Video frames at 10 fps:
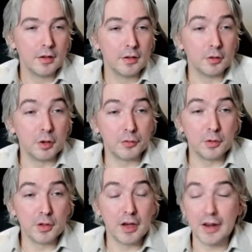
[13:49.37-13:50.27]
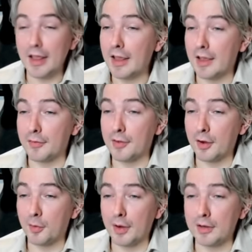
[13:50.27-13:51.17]
So if you thought, hey, I've
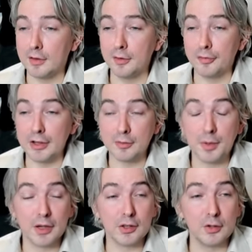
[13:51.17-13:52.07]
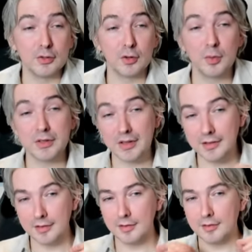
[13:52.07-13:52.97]
got a right to face my accuser, which
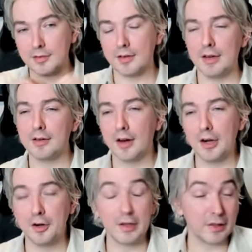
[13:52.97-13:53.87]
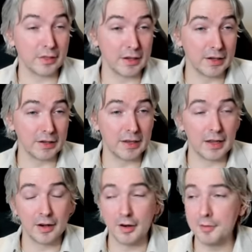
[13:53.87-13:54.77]
isn't entirely a thing in
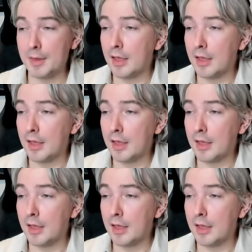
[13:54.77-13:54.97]
Canada,